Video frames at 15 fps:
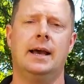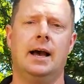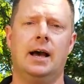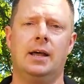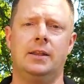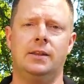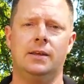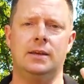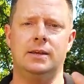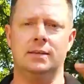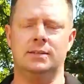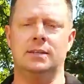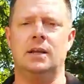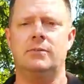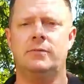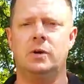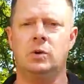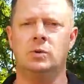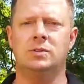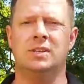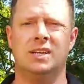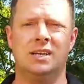on the cell
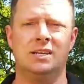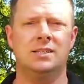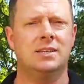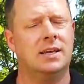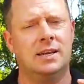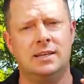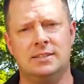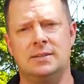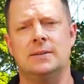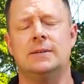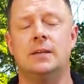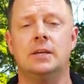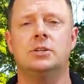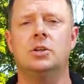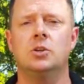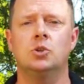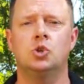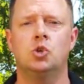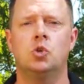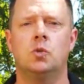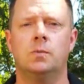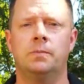phones it is, and it's the digital
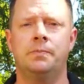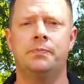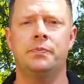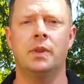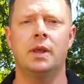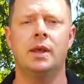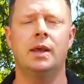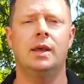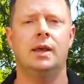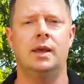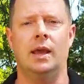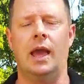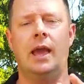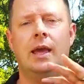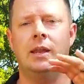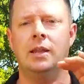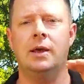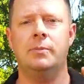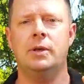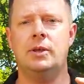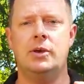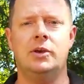zoom. And let
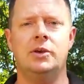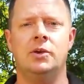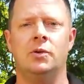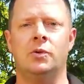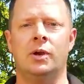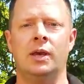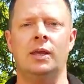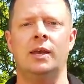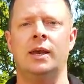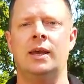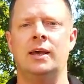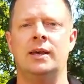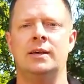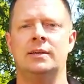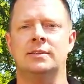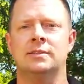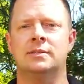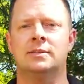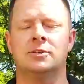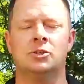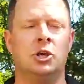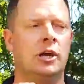me tell you, it
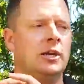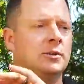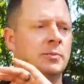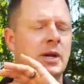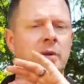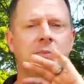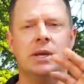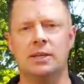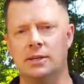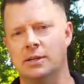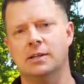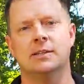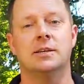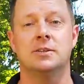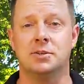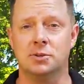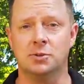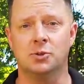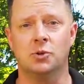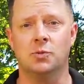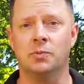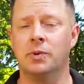has changed my opinion on digital
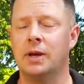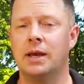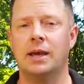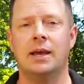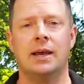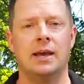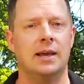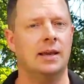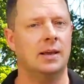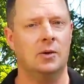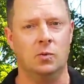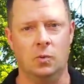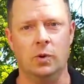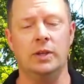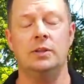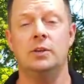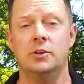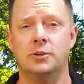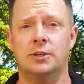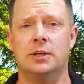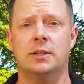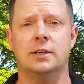zoom. Wait till you
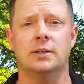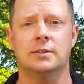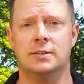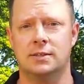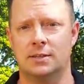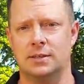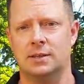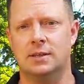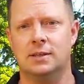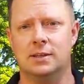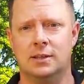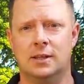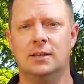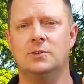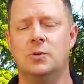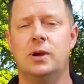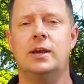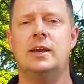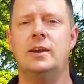see this. This right